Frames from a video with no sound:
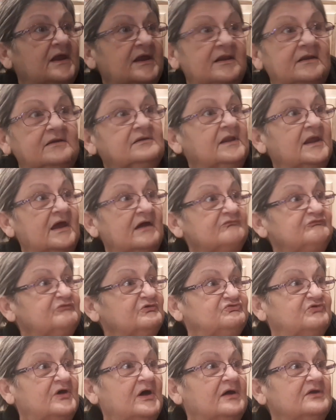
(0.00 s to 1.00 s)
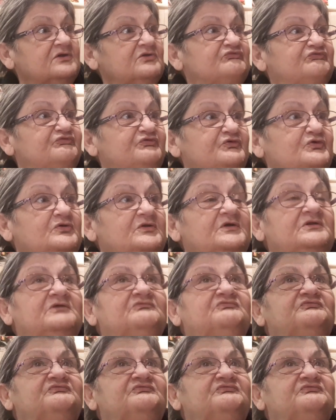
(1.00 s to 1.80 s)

They didn't have Italian food in the